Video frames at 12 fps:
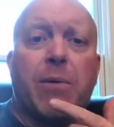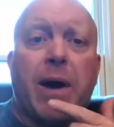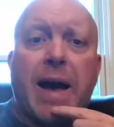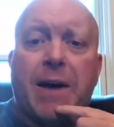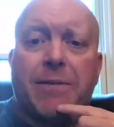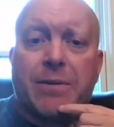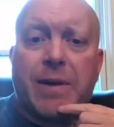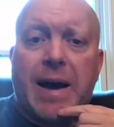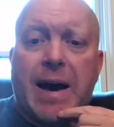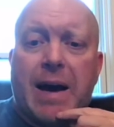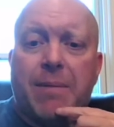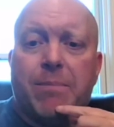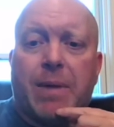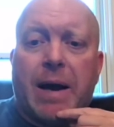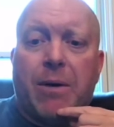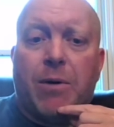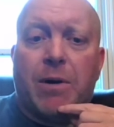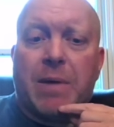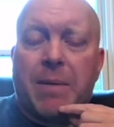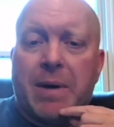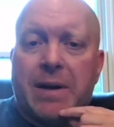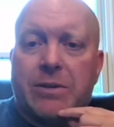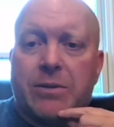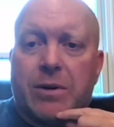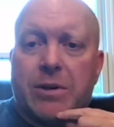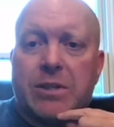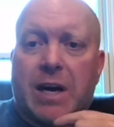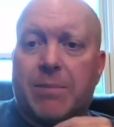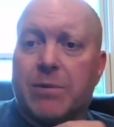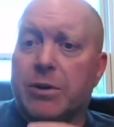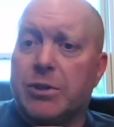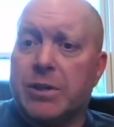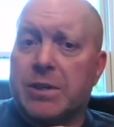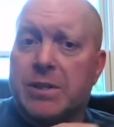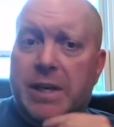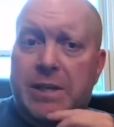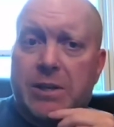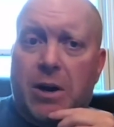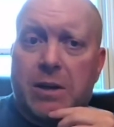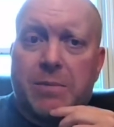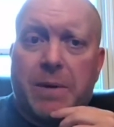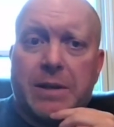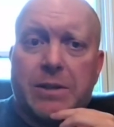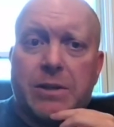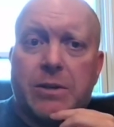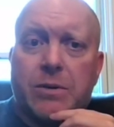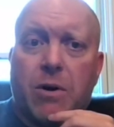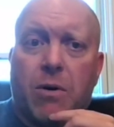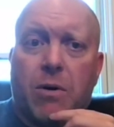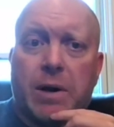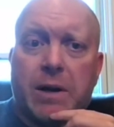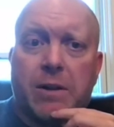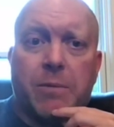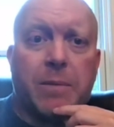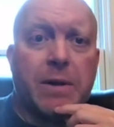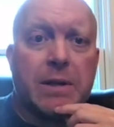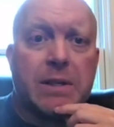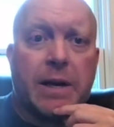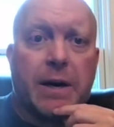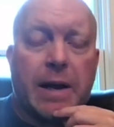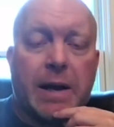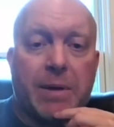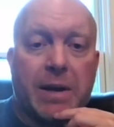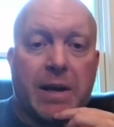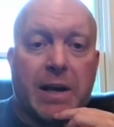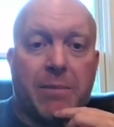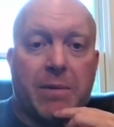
uh, a year before last, I believe. But anyway, after that, my one of my mentors, Tom Lucians, he